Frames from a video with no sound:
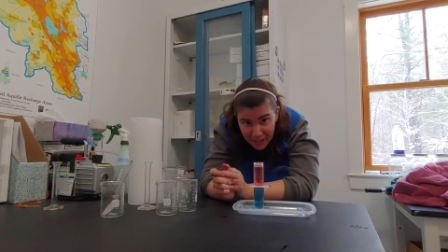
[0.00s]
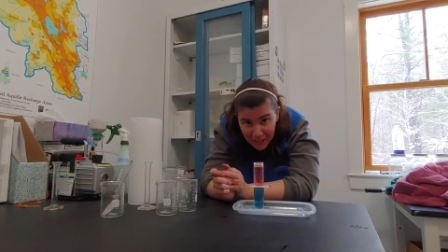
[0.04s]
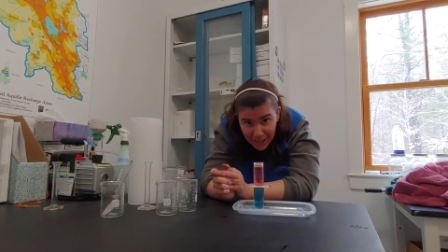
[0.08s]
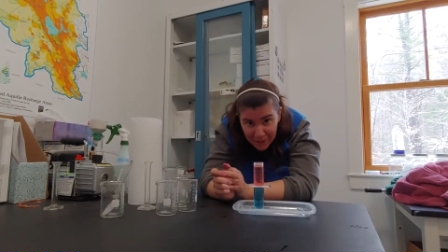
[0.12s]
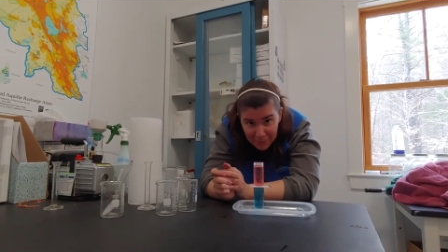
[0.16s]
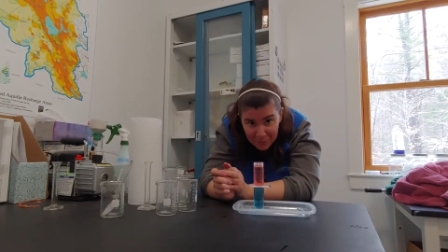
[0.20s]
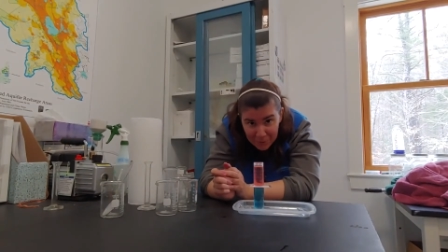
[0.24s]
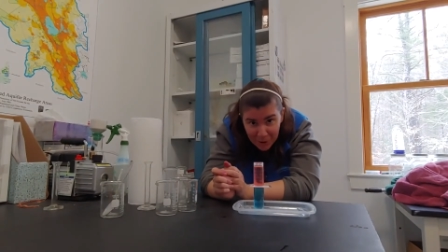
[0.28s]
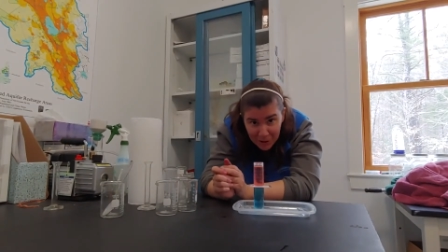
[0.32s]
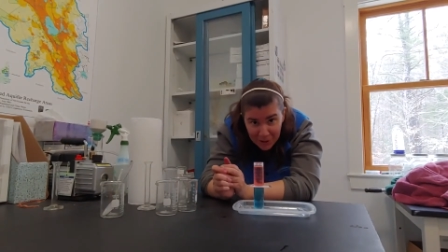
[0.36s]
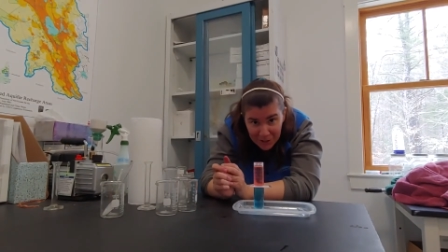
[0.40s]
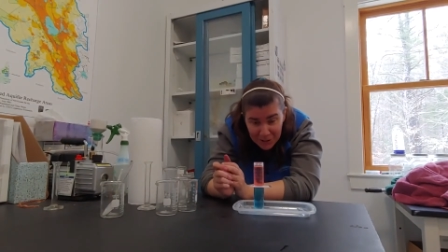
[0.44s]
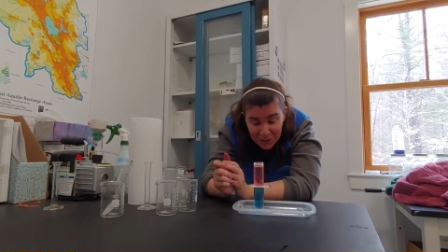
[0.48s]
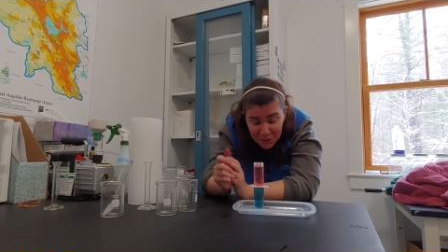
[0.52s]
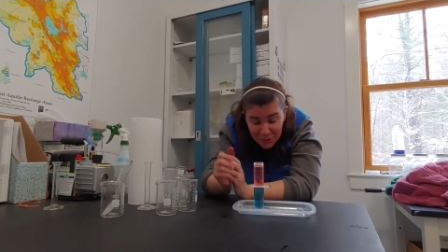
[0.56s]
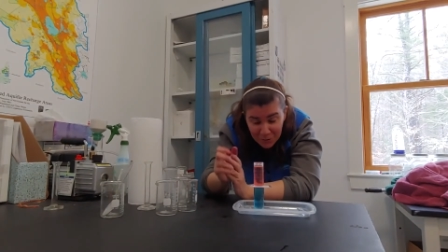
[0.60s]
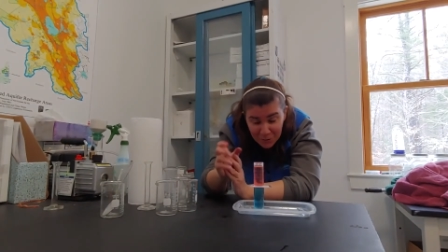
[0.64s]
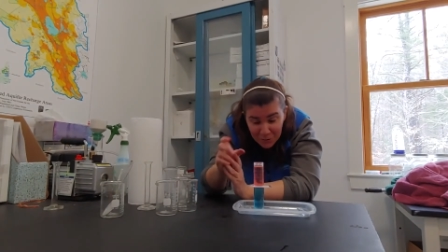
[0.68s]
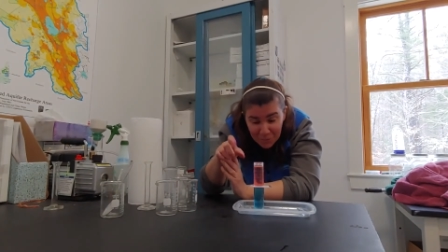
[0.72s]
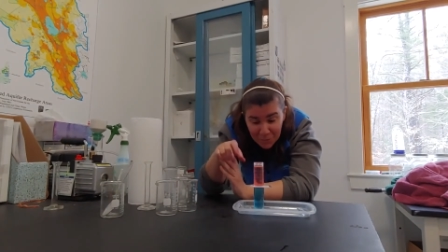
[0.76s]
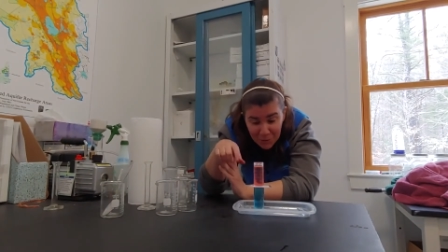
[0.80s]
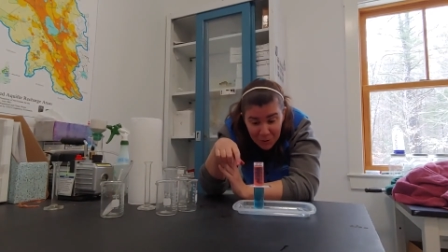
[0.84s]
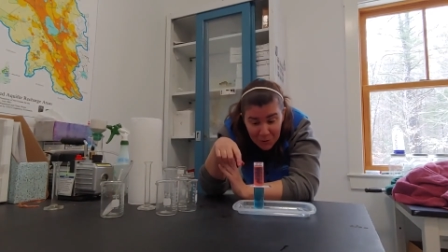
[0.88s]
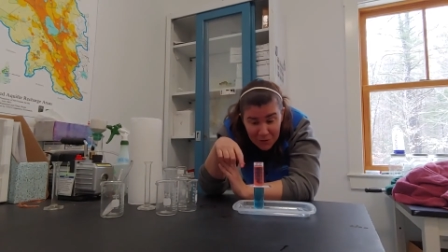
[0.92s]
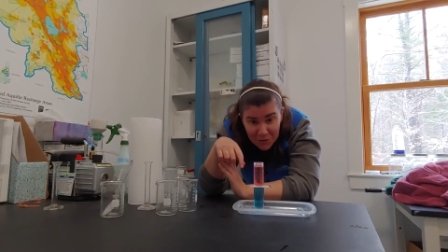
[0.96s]
I'm going to
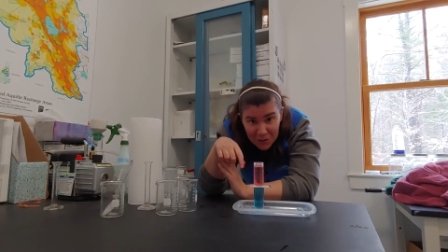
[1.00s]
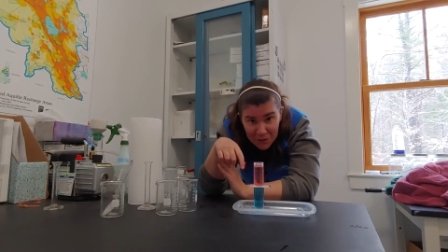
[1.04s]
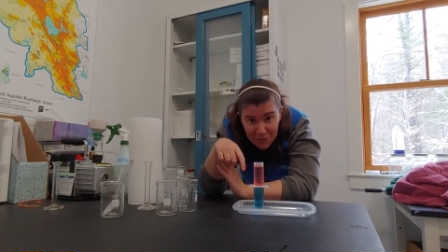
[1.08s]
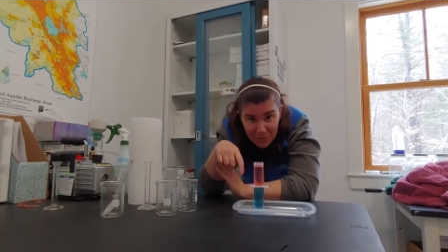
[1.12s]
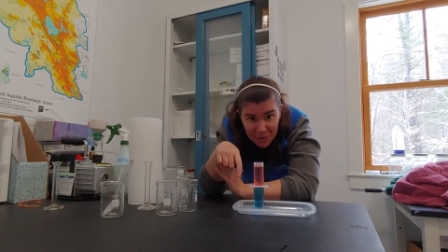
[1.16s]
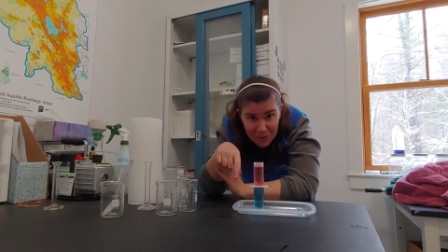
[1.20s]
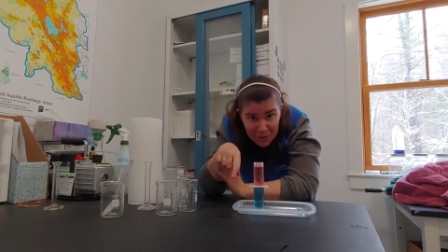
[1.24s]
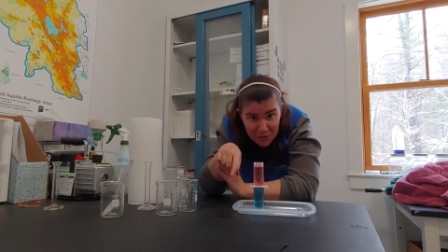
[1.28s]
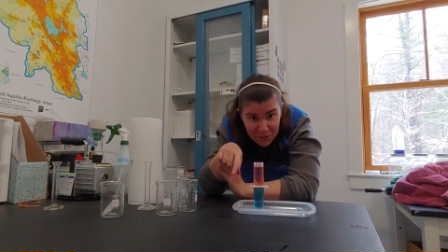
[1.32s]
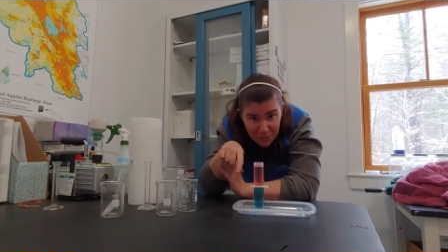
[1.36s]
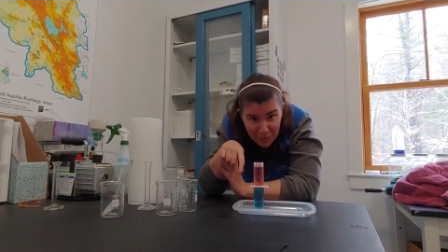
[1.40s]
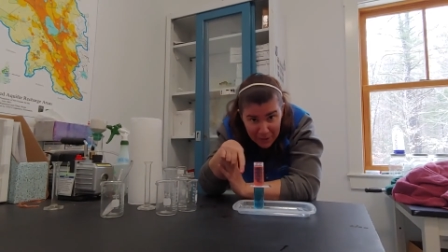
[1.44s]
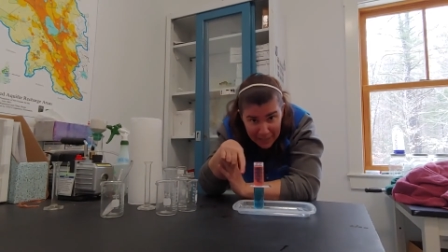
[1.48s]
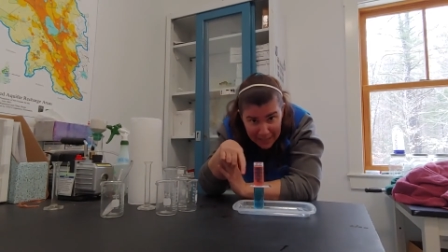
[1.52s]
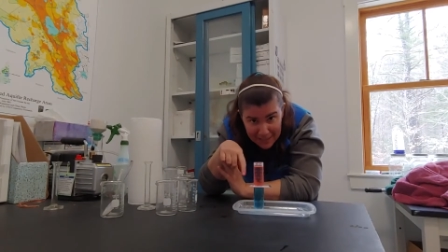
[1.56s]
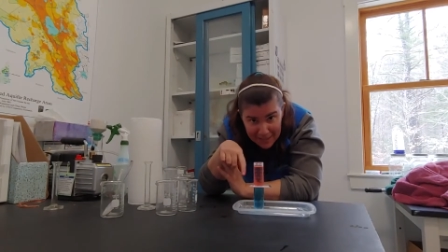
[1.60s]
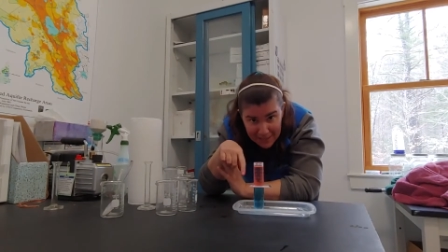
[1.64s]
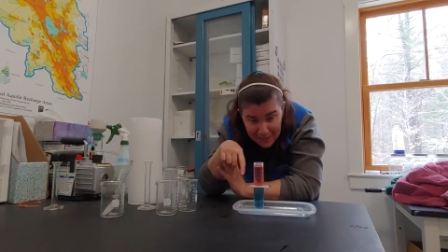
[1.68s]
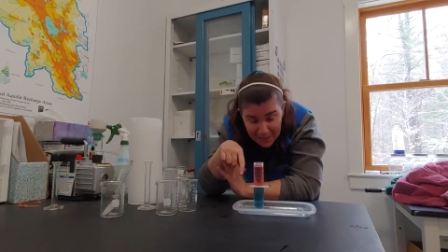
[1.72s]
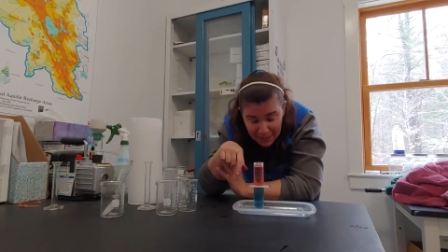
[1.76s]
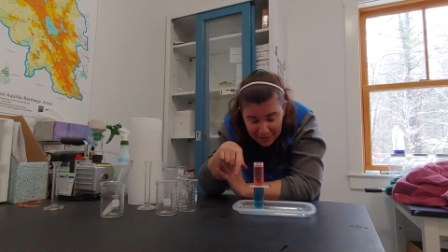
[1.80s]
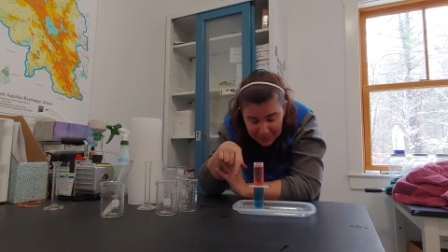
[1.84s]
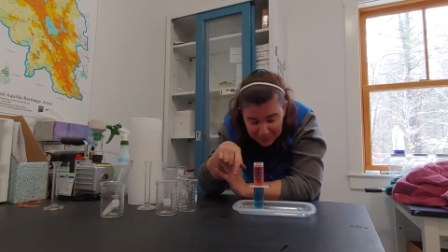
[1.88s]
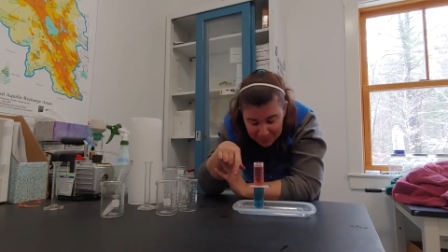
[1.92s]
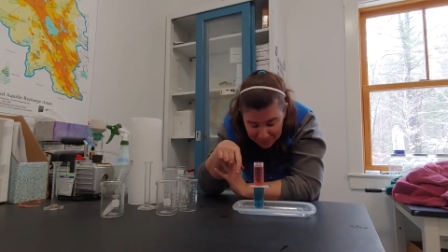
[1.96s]
remove this piece of
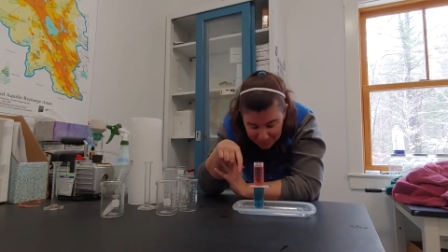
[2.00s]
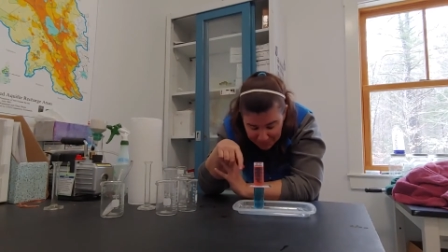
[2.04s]
plastic,